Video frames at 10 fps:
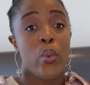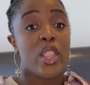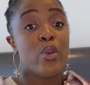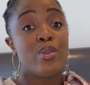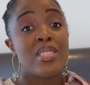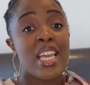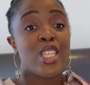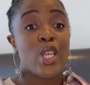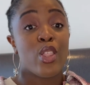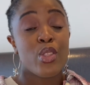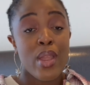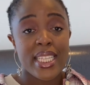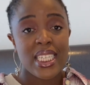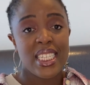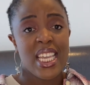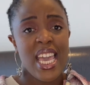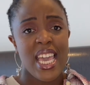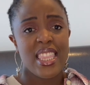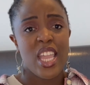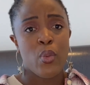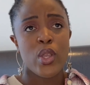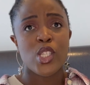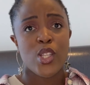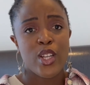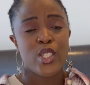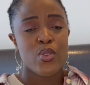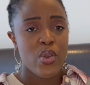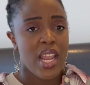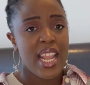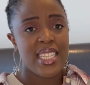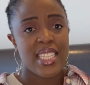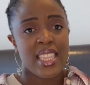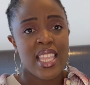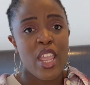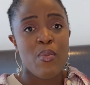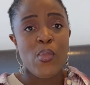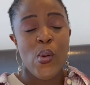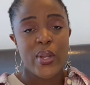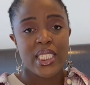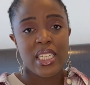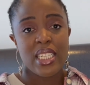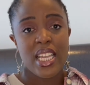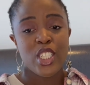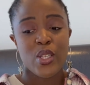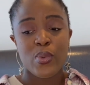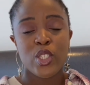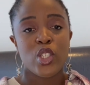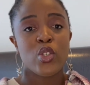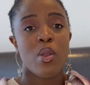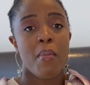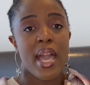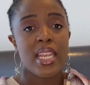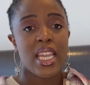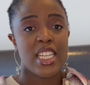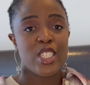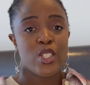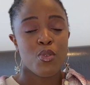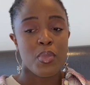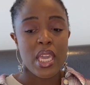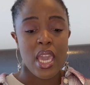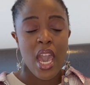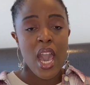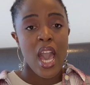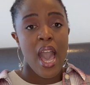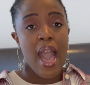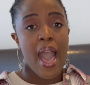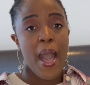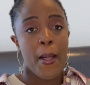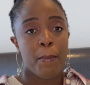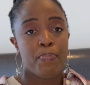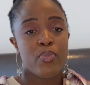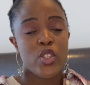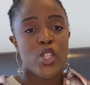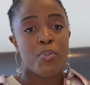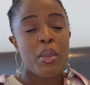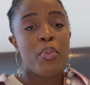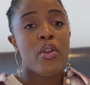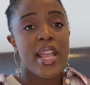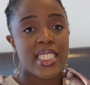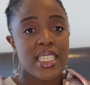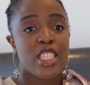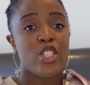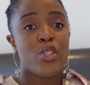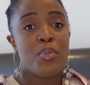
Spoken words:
when those things are threatened, then we start to realize that they're important. And she was just reminding us to be present,